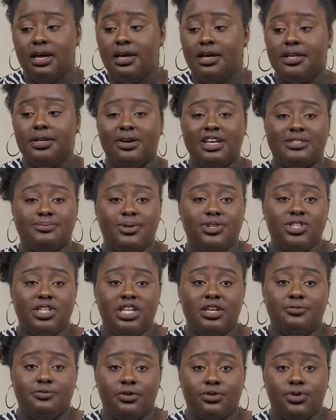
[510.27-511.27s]

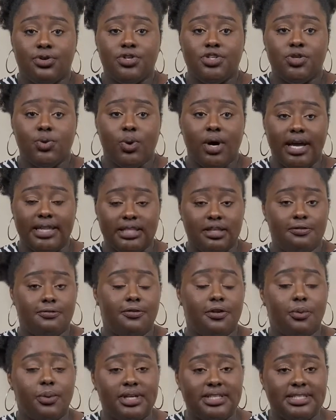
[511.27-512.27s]
Especially for those who are in the
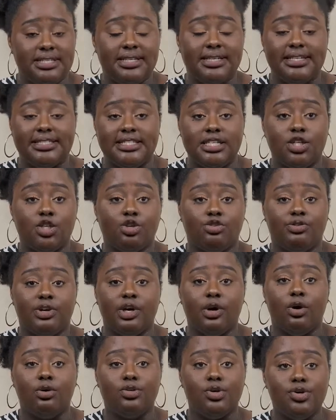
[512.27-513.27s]
influencing category
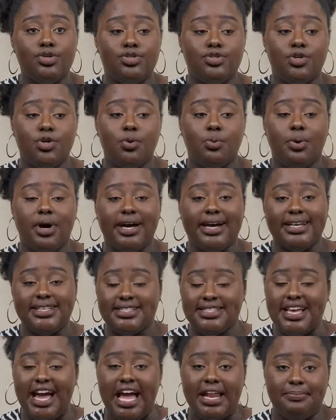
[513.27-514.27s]
or those who work a
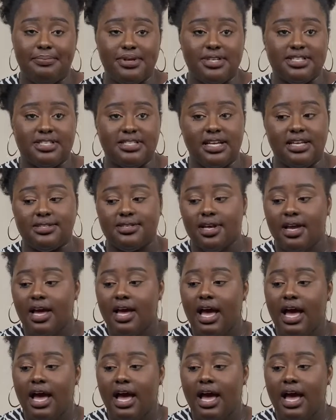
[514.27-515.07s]
side business,